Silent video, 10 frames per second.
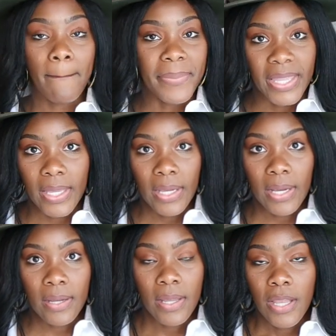big,
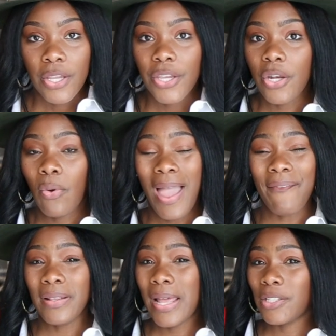you don't have
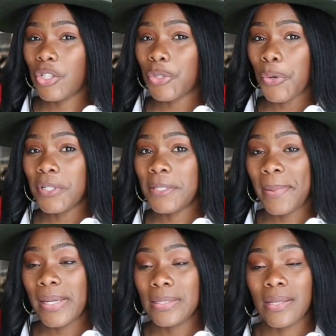a lot of storage
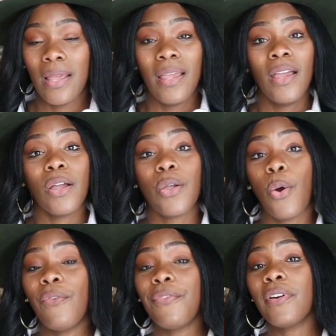space,
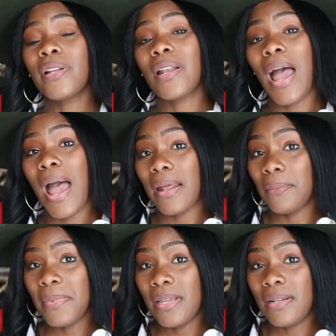go for an
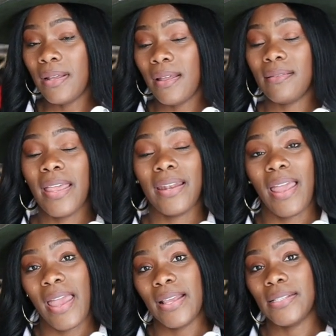ottoman that
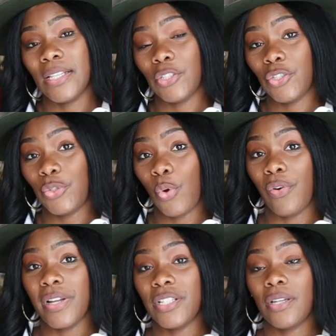has
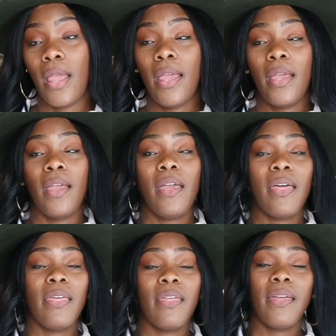storage.
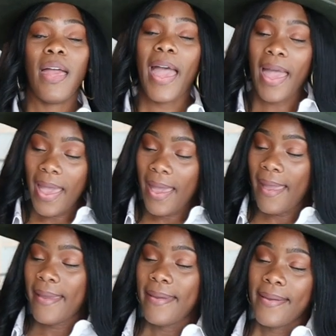
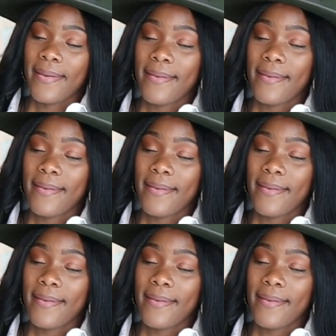I